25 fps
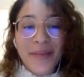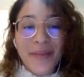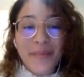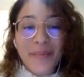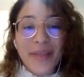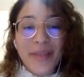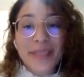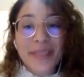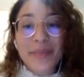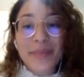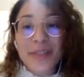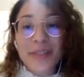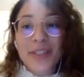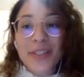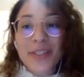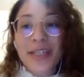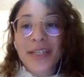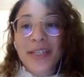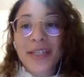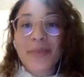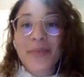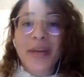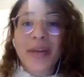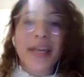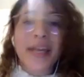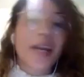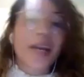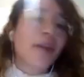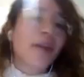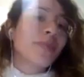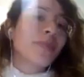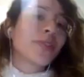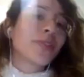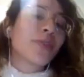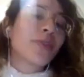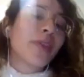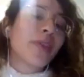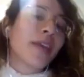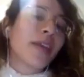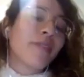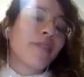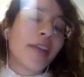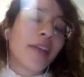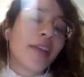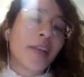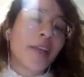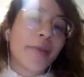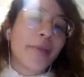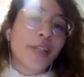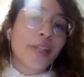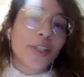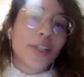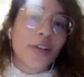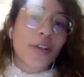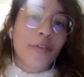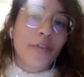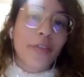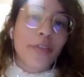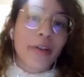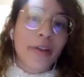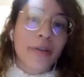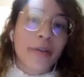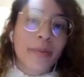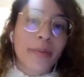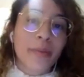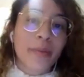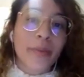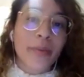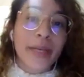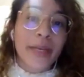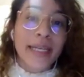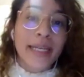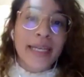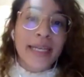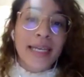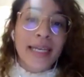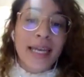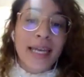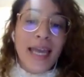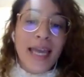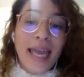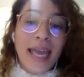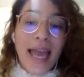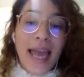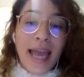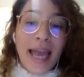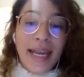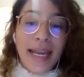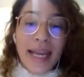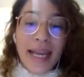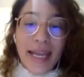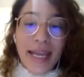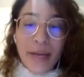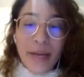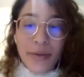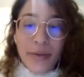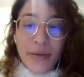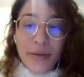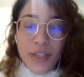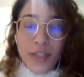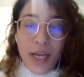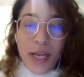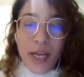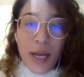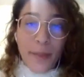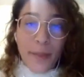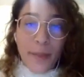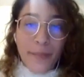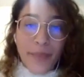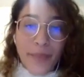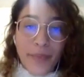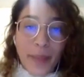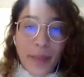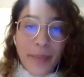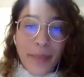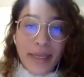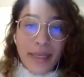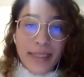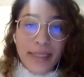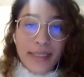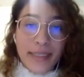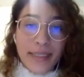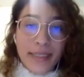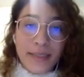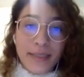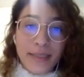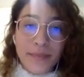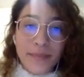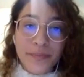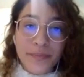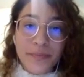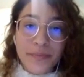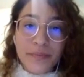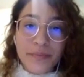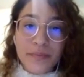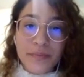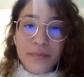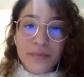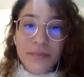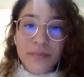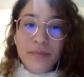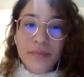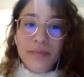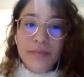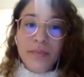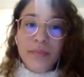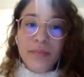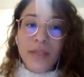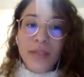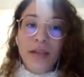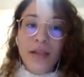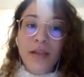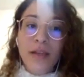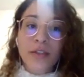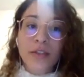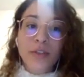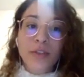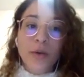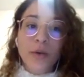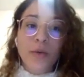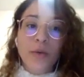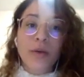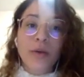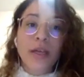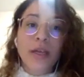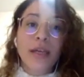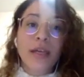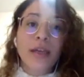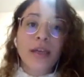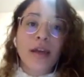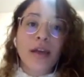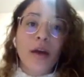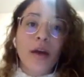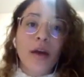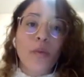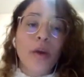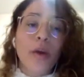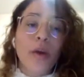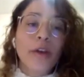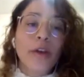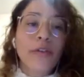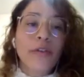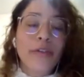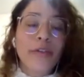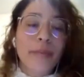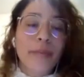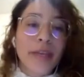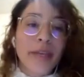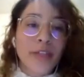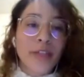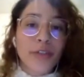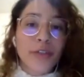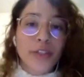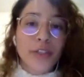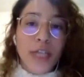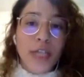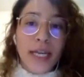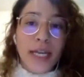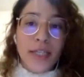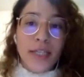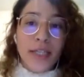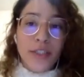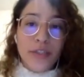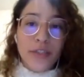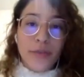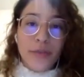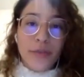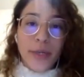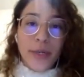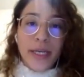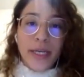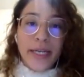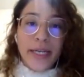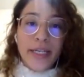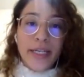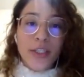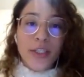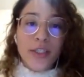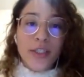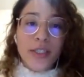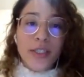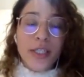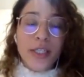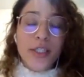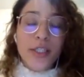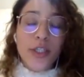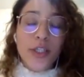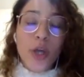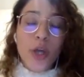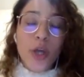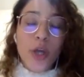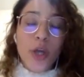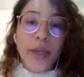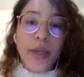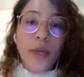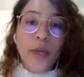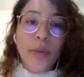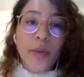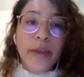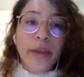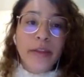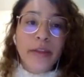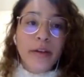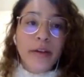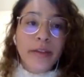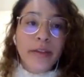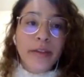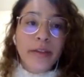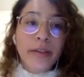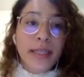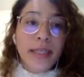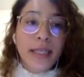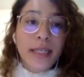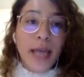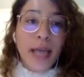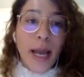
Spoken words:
especially when it comes to the evaluation of their reading and language abilities. So one of the major challenges for clinicians is knowing whether the